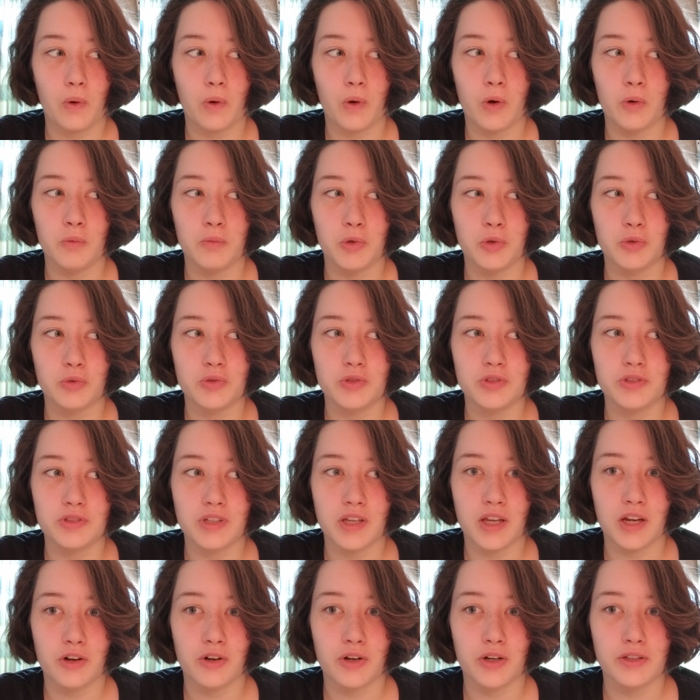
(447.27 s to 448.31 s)
almost
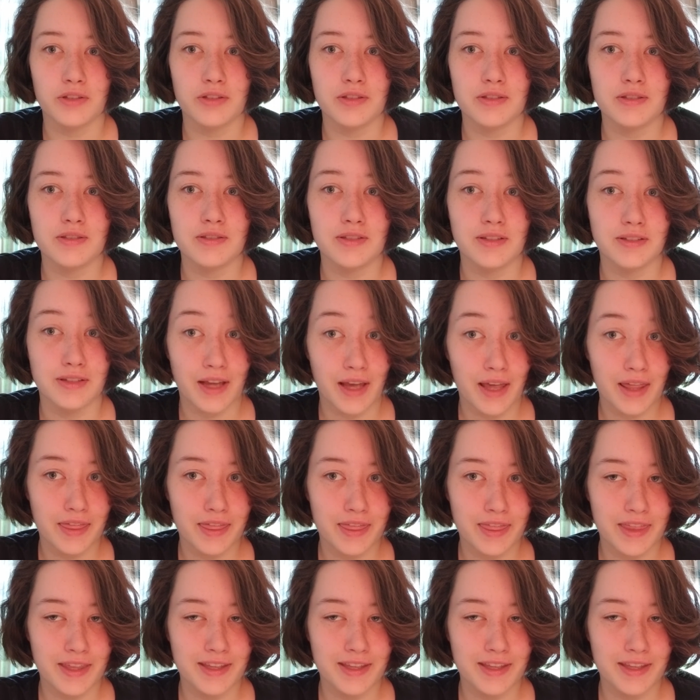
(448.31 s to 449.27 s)
scare us to death